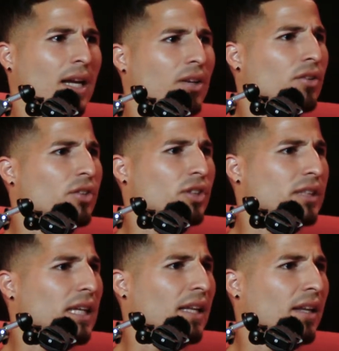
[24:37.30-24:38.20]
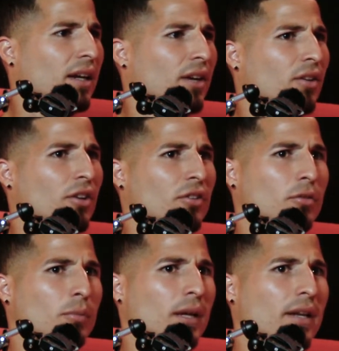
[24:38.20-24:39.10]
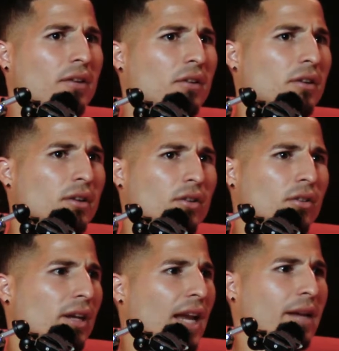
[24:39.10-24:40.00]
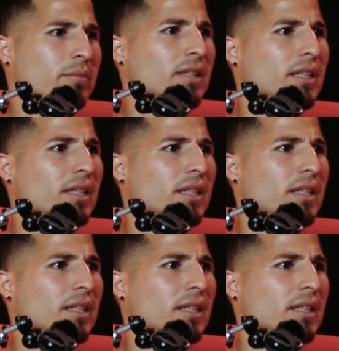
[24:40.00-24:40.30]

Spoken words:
just stay there, and you played your games. And